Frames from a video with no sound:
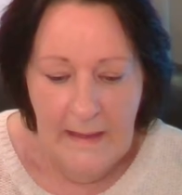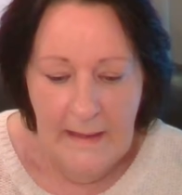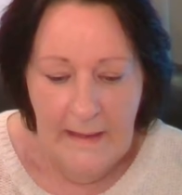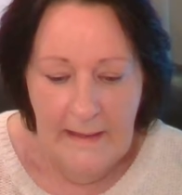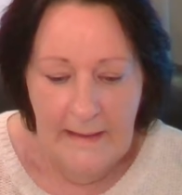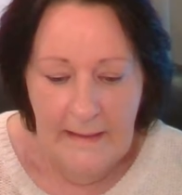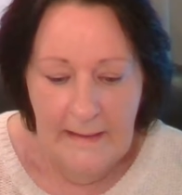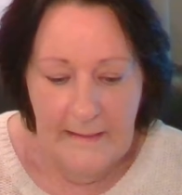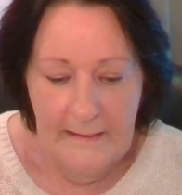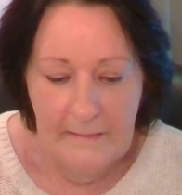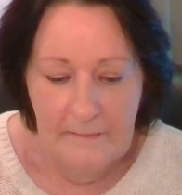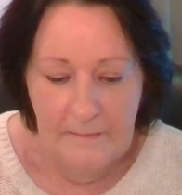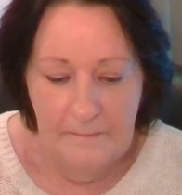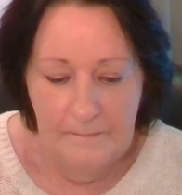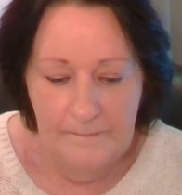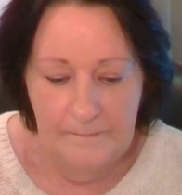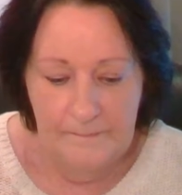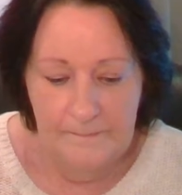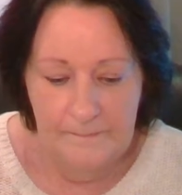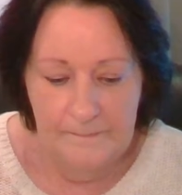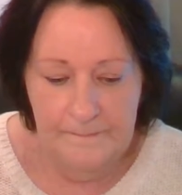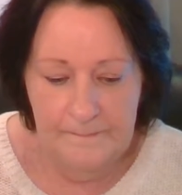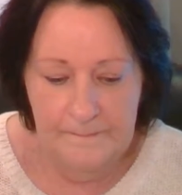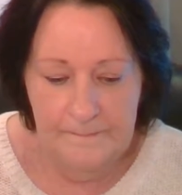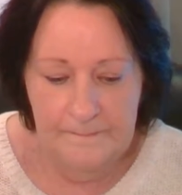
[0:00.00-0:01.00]
And
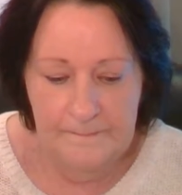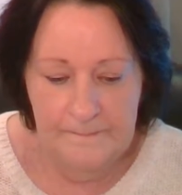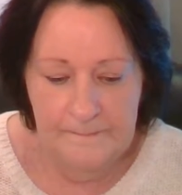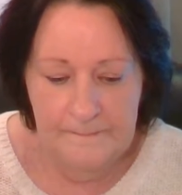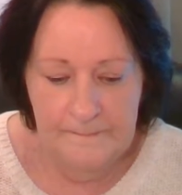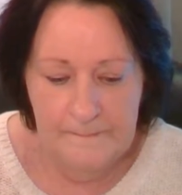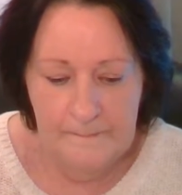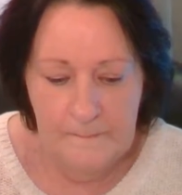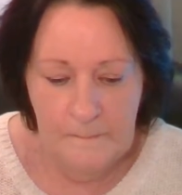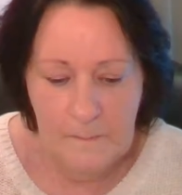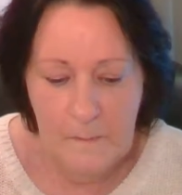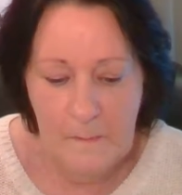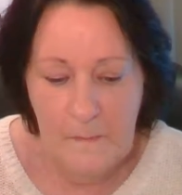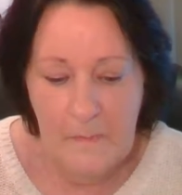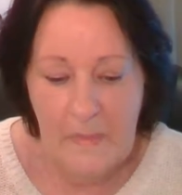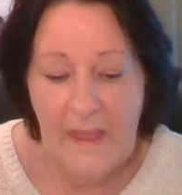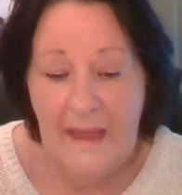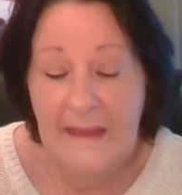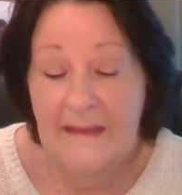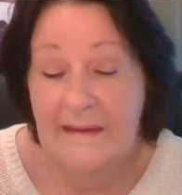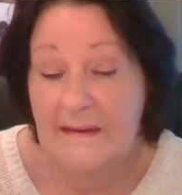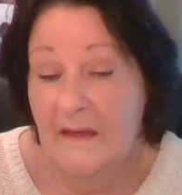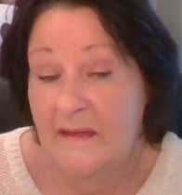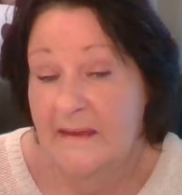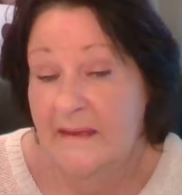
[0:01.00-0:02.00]

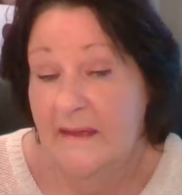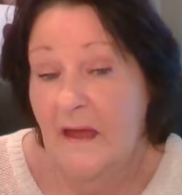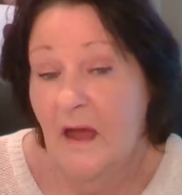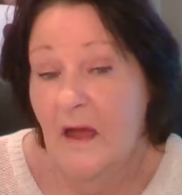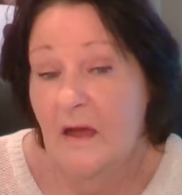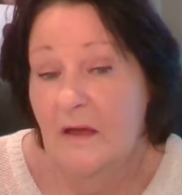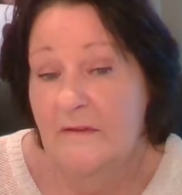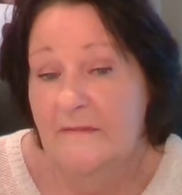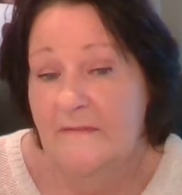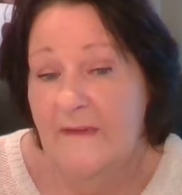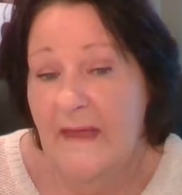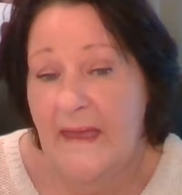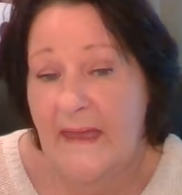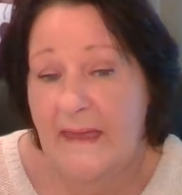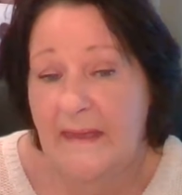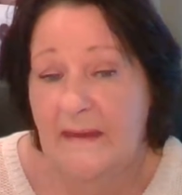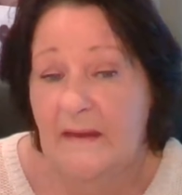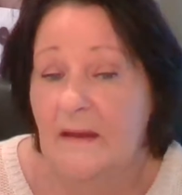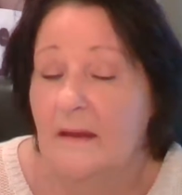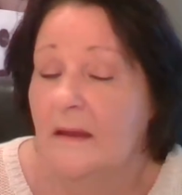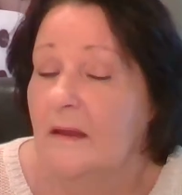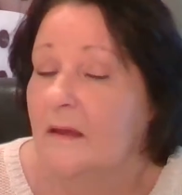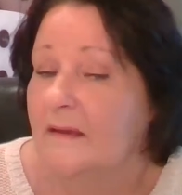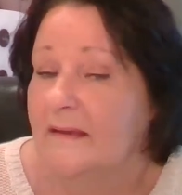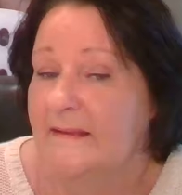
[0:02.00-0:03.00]

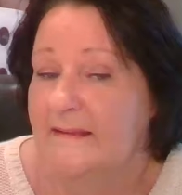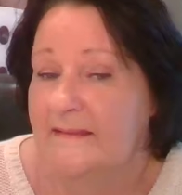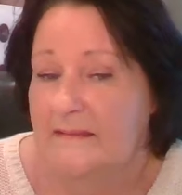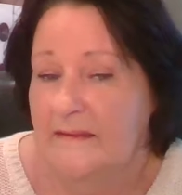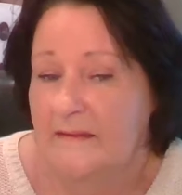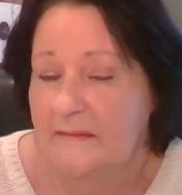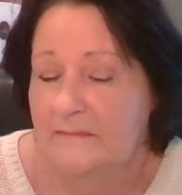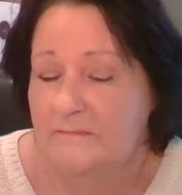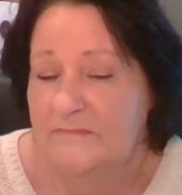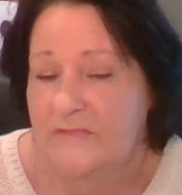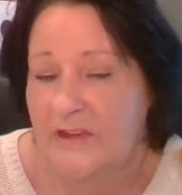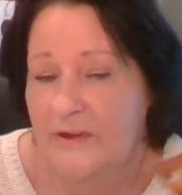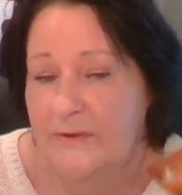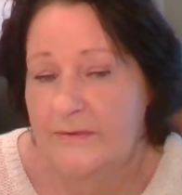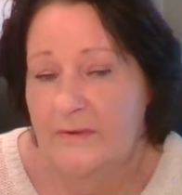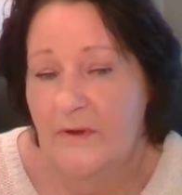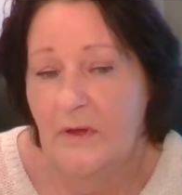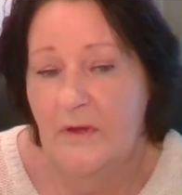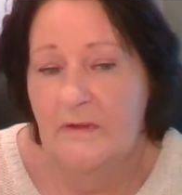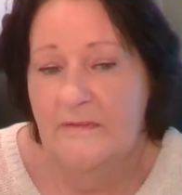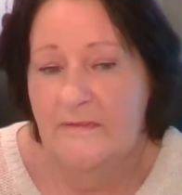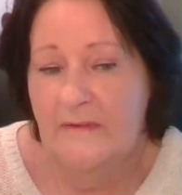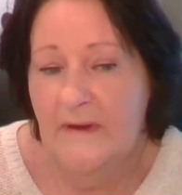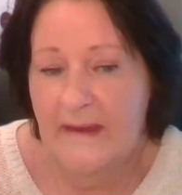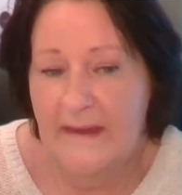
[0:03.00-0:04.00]
over-analysing. Don't
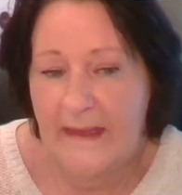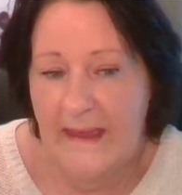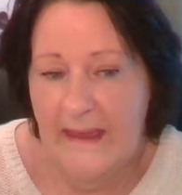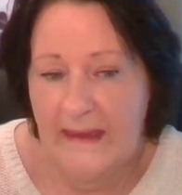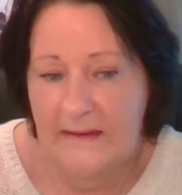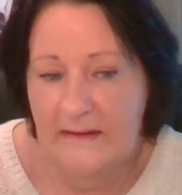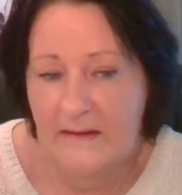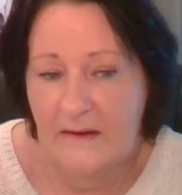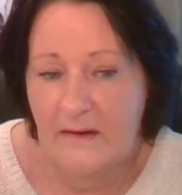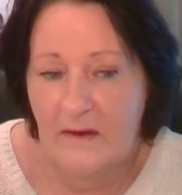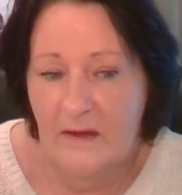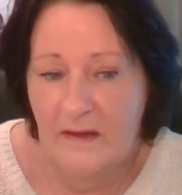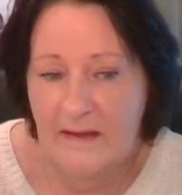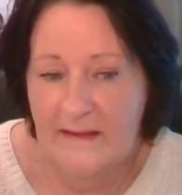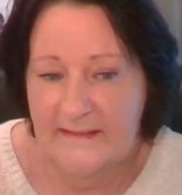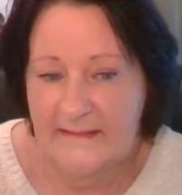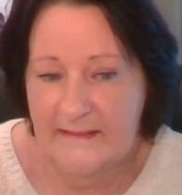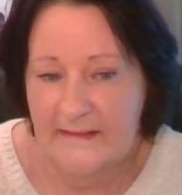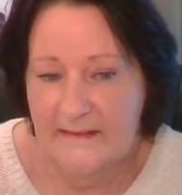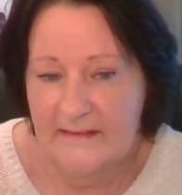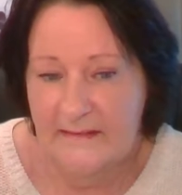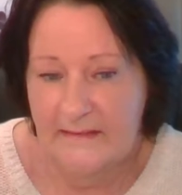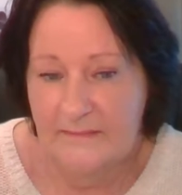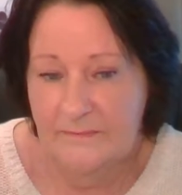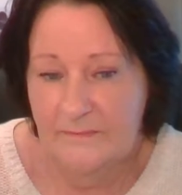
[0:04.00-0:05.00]
over-analyse
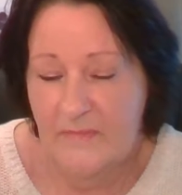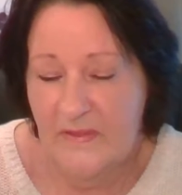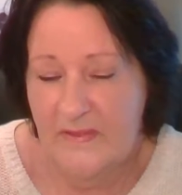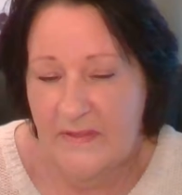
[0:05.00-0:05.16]
it.